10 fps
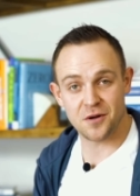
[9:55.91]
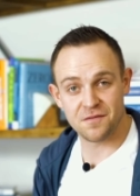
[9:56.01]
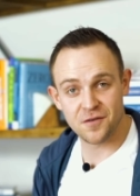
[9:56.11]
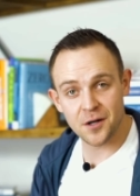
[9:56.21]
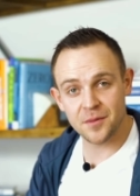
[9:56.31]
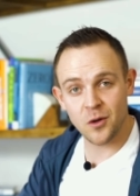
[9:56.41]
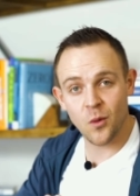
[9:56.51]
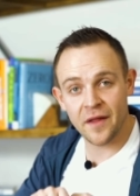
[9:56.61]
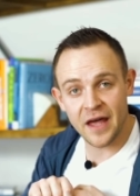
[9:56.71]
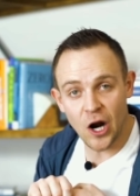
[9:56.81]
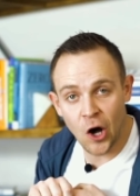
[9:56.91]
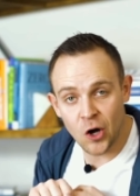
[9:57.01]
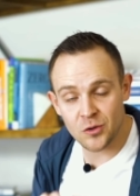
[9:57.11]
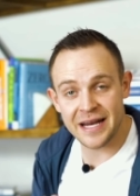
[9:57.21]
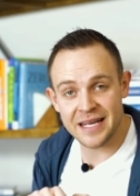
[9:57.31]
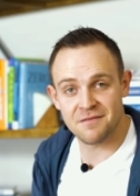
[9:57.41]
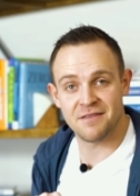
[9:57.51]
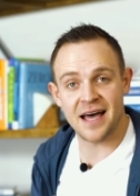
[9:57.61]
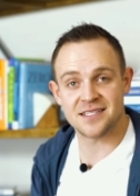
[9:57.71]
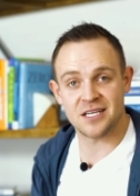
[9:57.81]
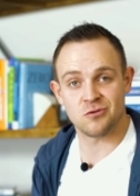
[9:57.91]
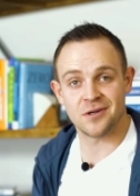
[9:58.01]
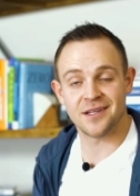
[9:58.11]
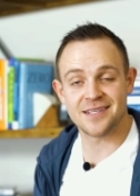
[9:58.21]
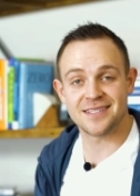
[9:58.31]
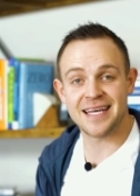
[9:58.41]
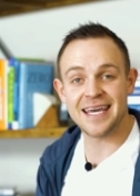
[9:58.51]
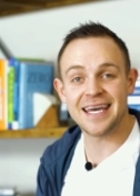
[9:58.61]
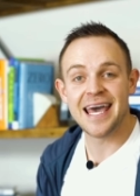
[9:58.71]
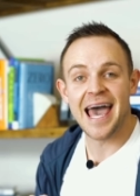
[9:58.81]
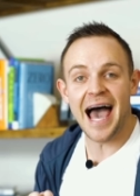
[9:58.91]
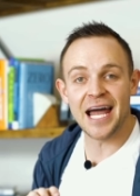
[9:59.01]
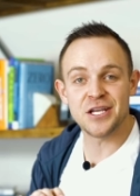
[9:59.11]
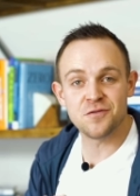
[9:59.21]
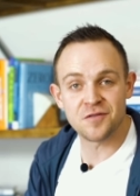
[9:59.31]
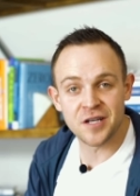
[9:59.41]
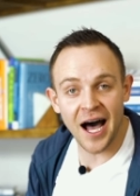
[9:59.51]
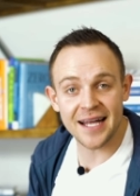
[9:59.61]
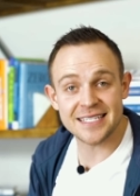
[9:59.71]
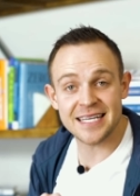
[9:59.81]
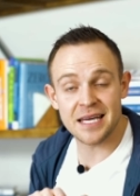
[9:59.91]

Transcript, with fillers: preferably one that already invests in real estate and you've got to